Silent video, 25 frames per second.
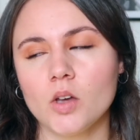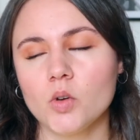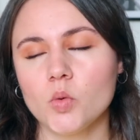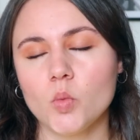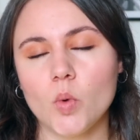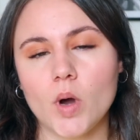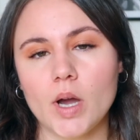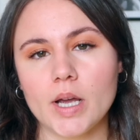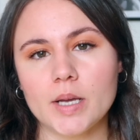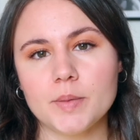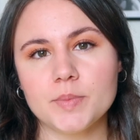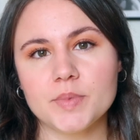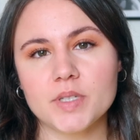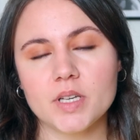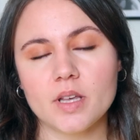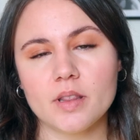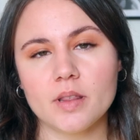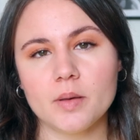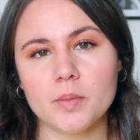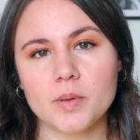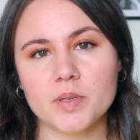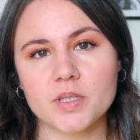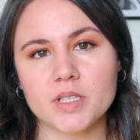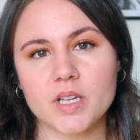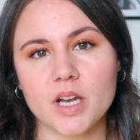wiped the
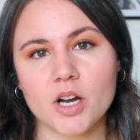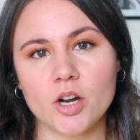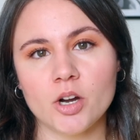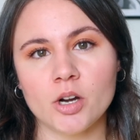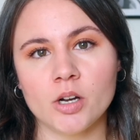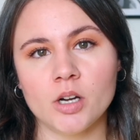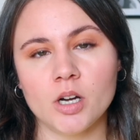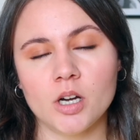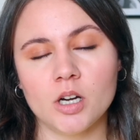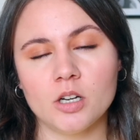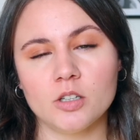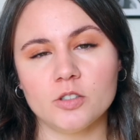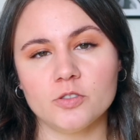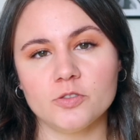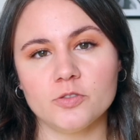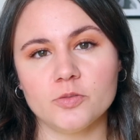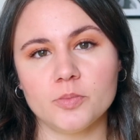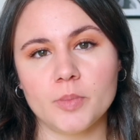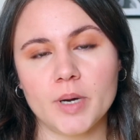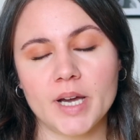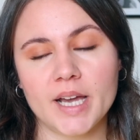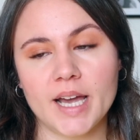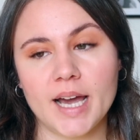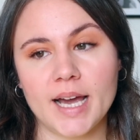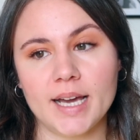mascara off
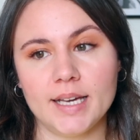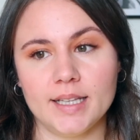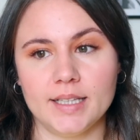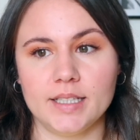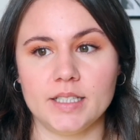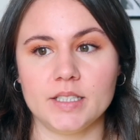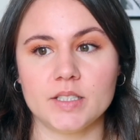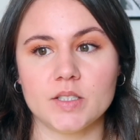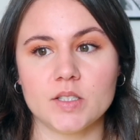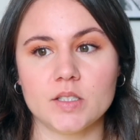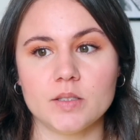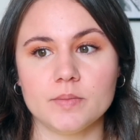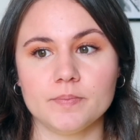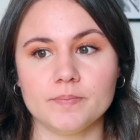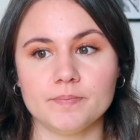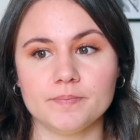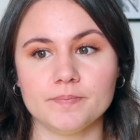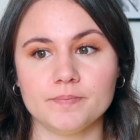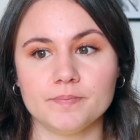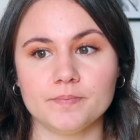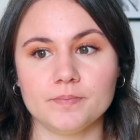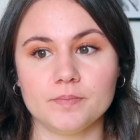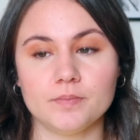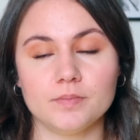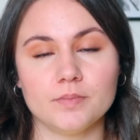my eyelids.
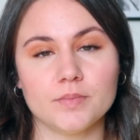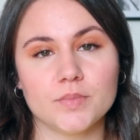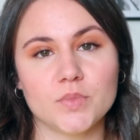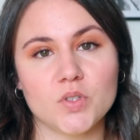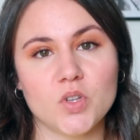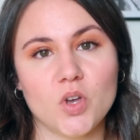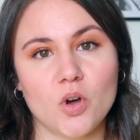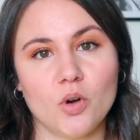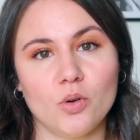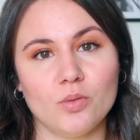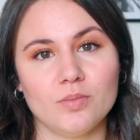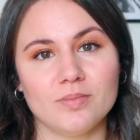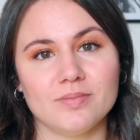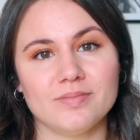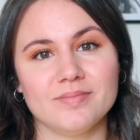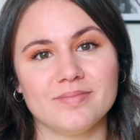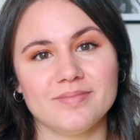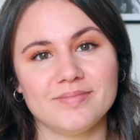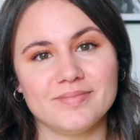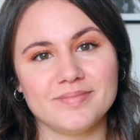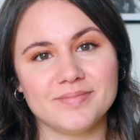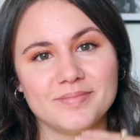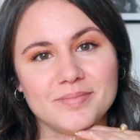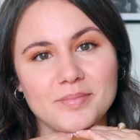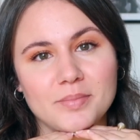So
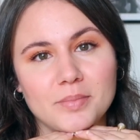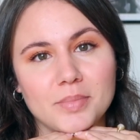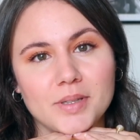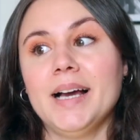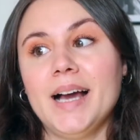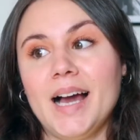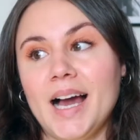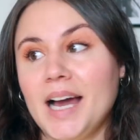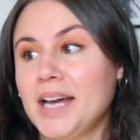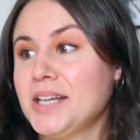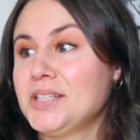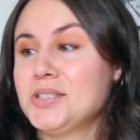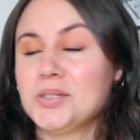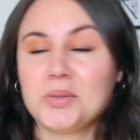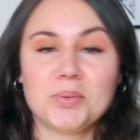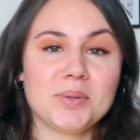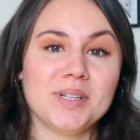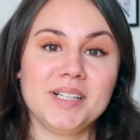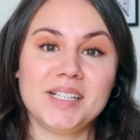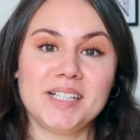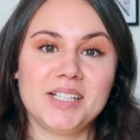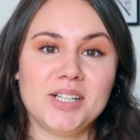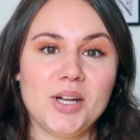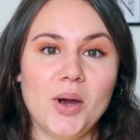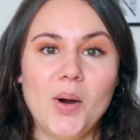I don't
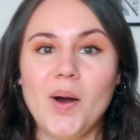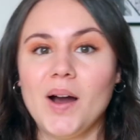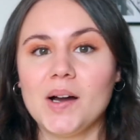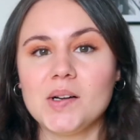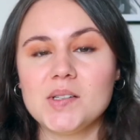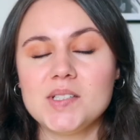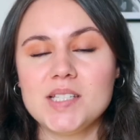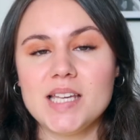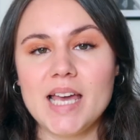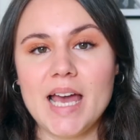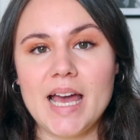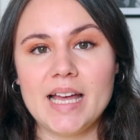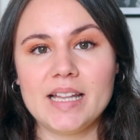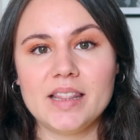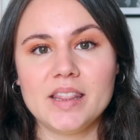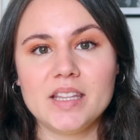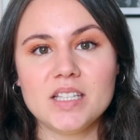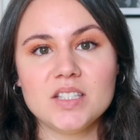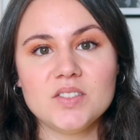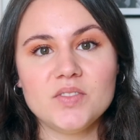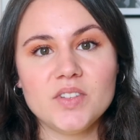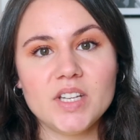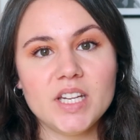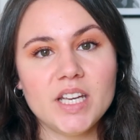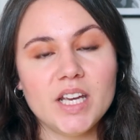really know how to end
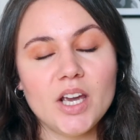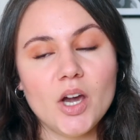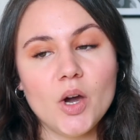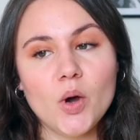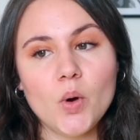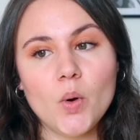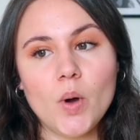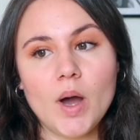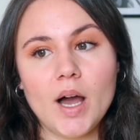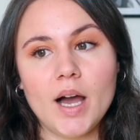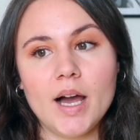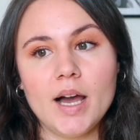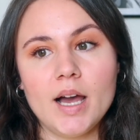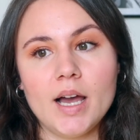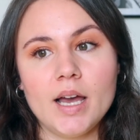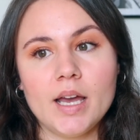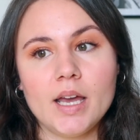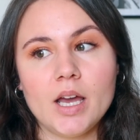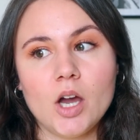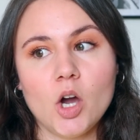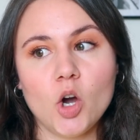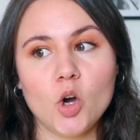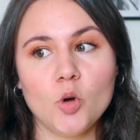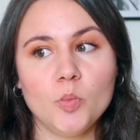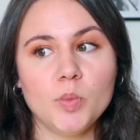this video. I
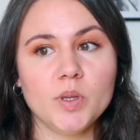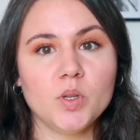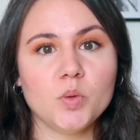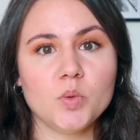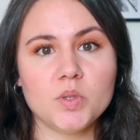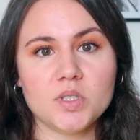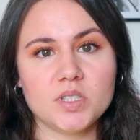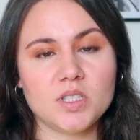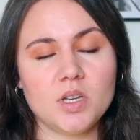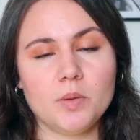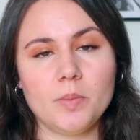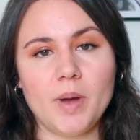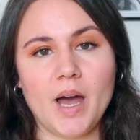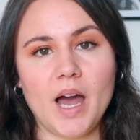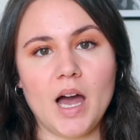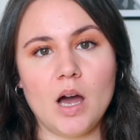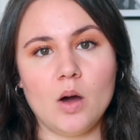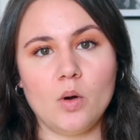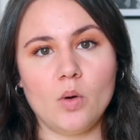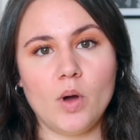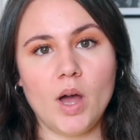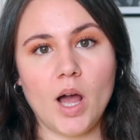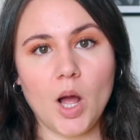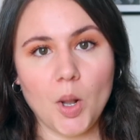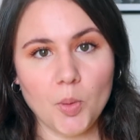hope it was
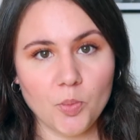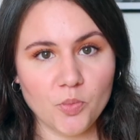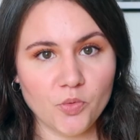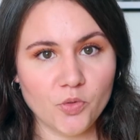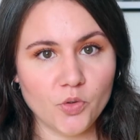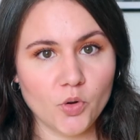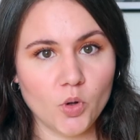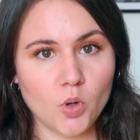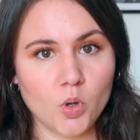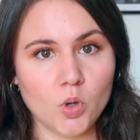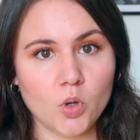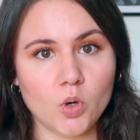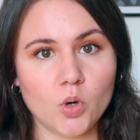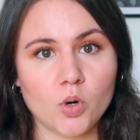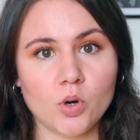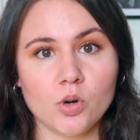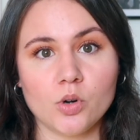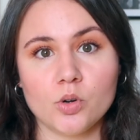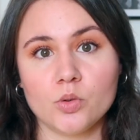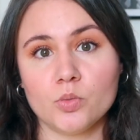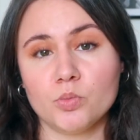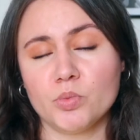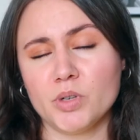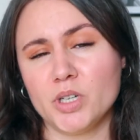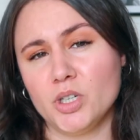somehow helpful or
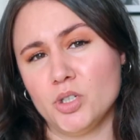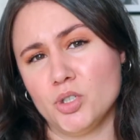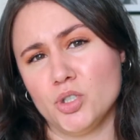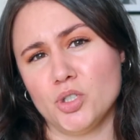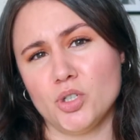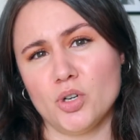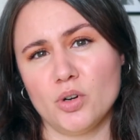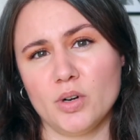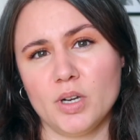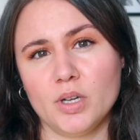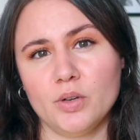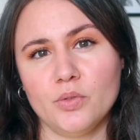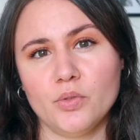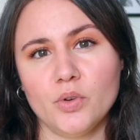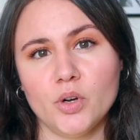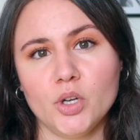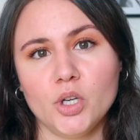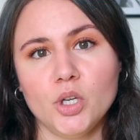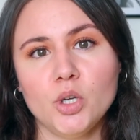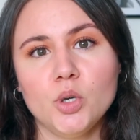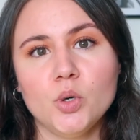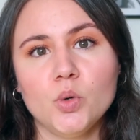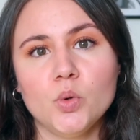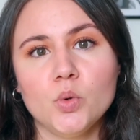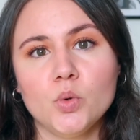reassuring for
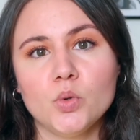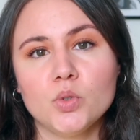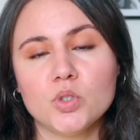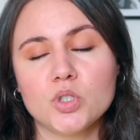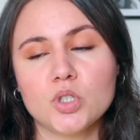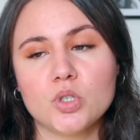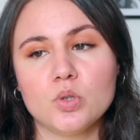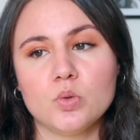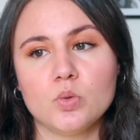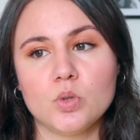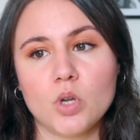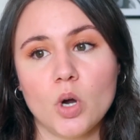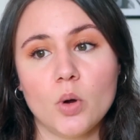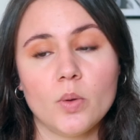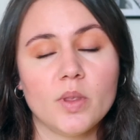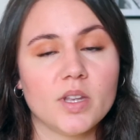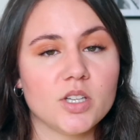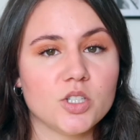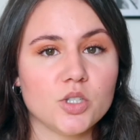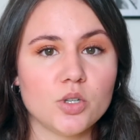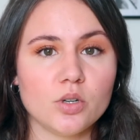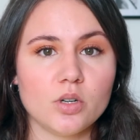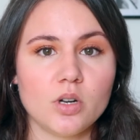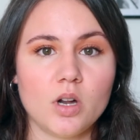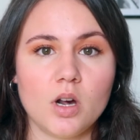you to know
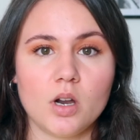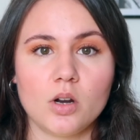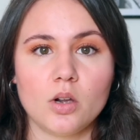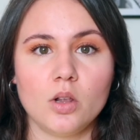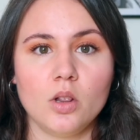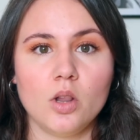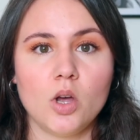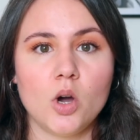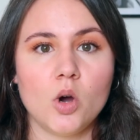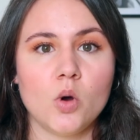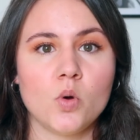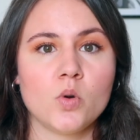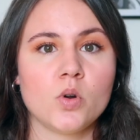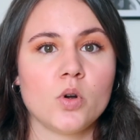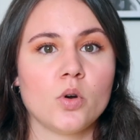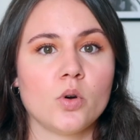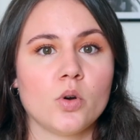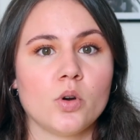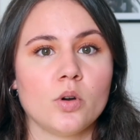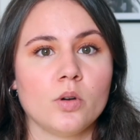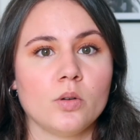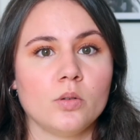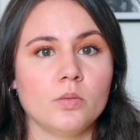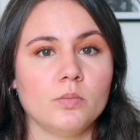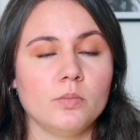that you're not alone,
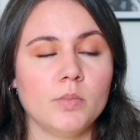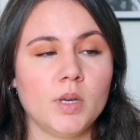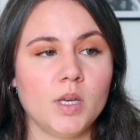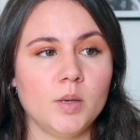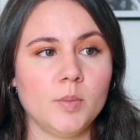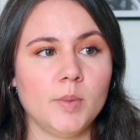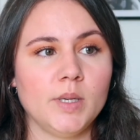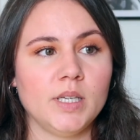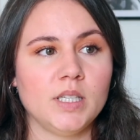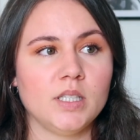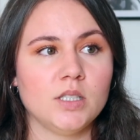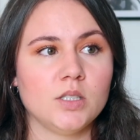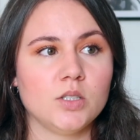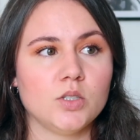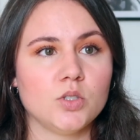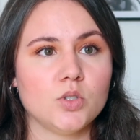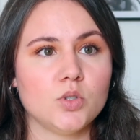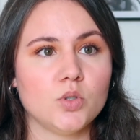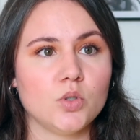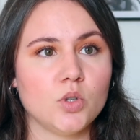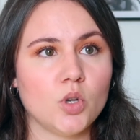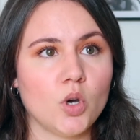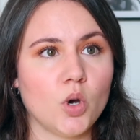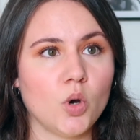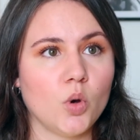or maybe to
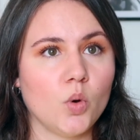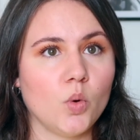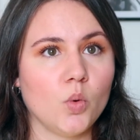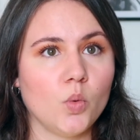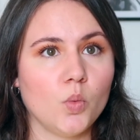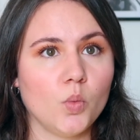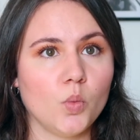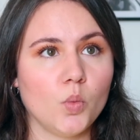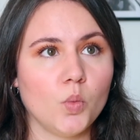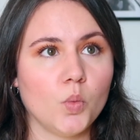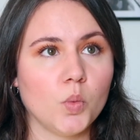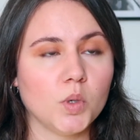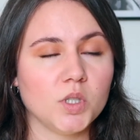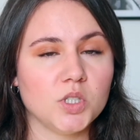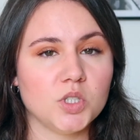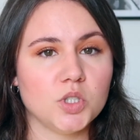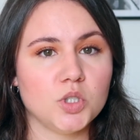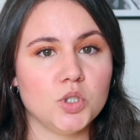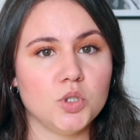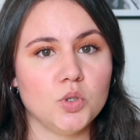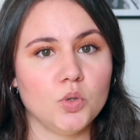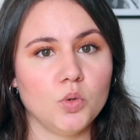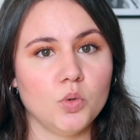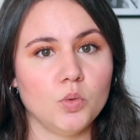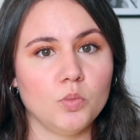know what to
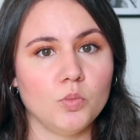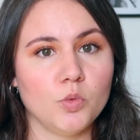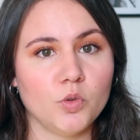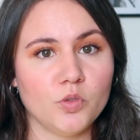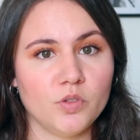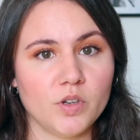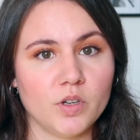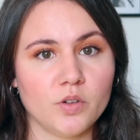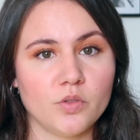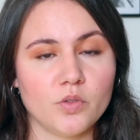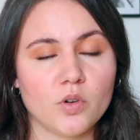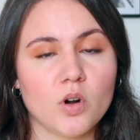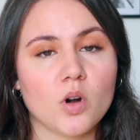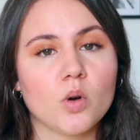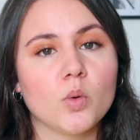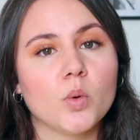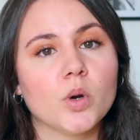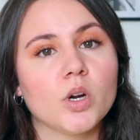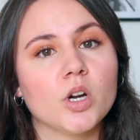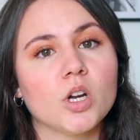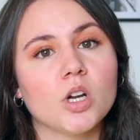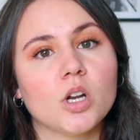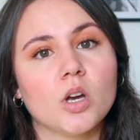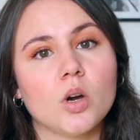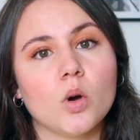do moving
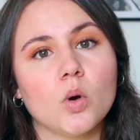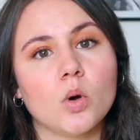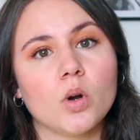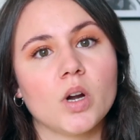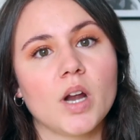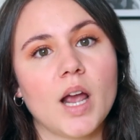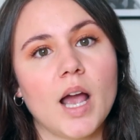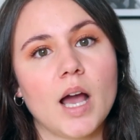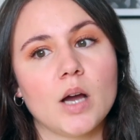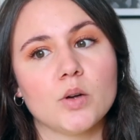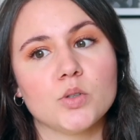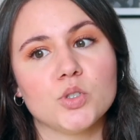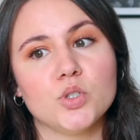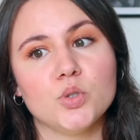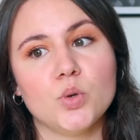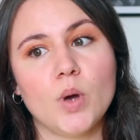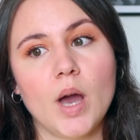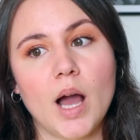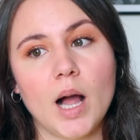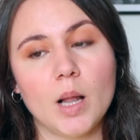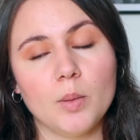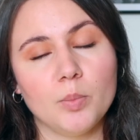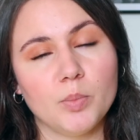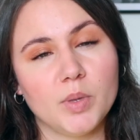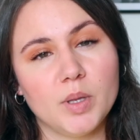forward, or how to
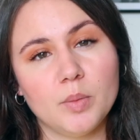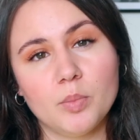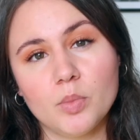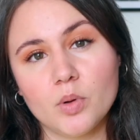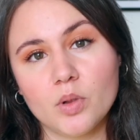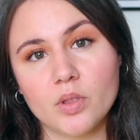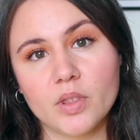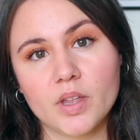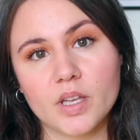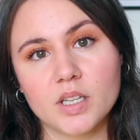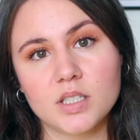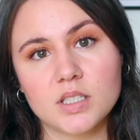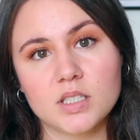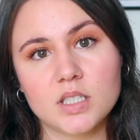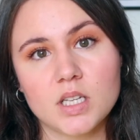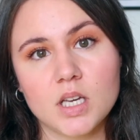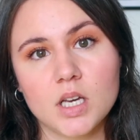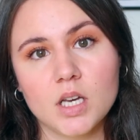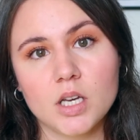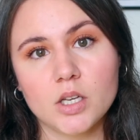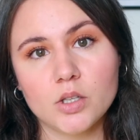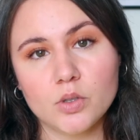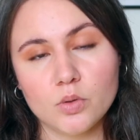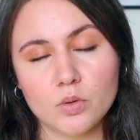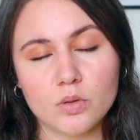help people that
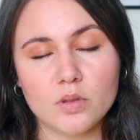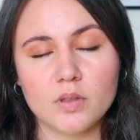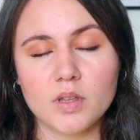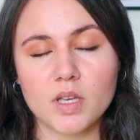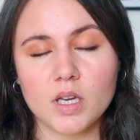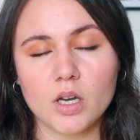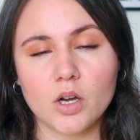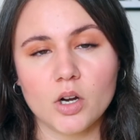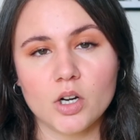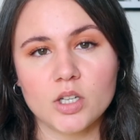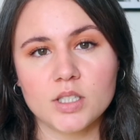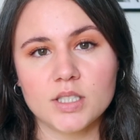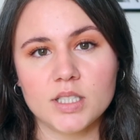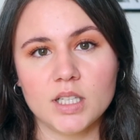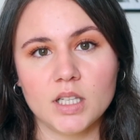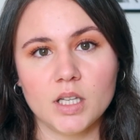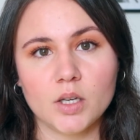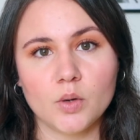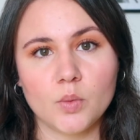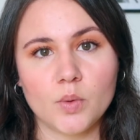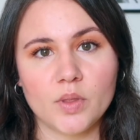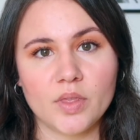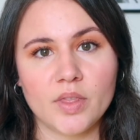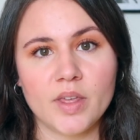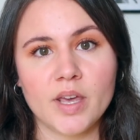you think are
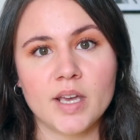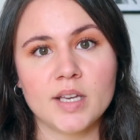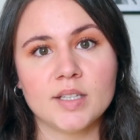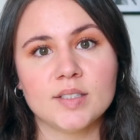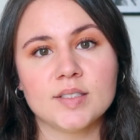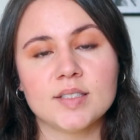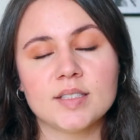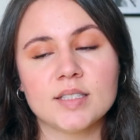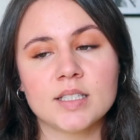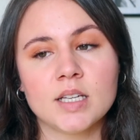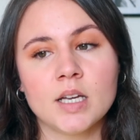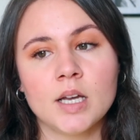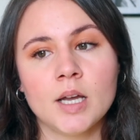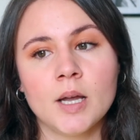dealing with this.